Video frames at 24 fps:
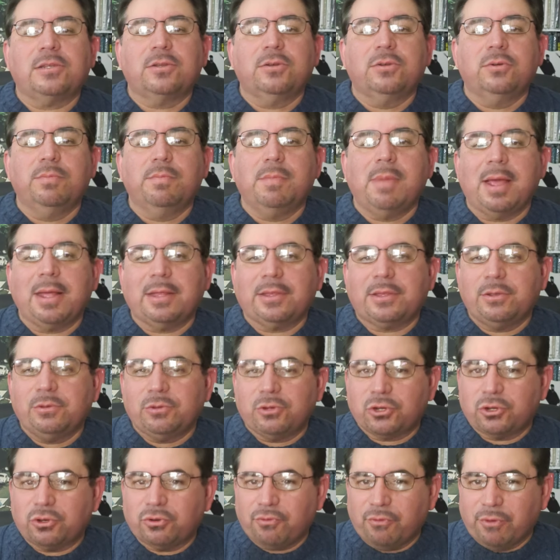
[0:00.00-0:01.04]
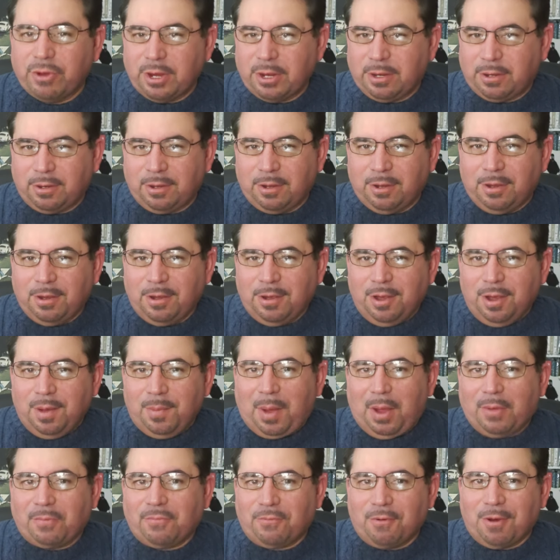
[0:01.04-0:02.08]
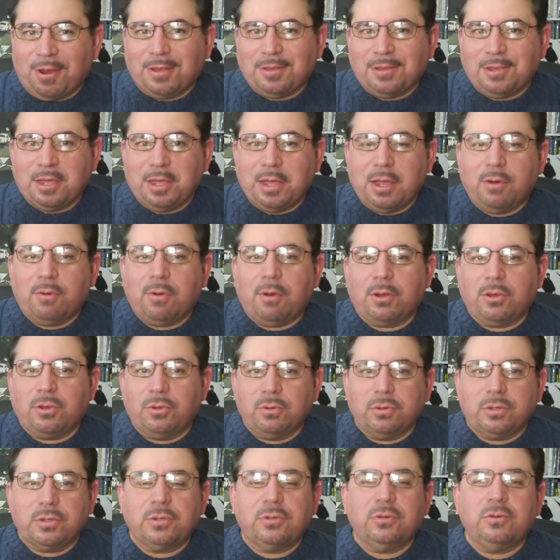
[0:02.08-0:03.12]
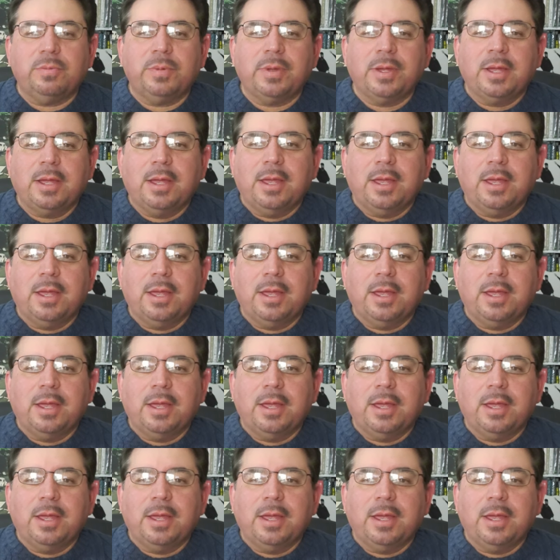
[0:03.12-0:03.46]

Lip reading: to Matthew Street, my friend here on YouTube.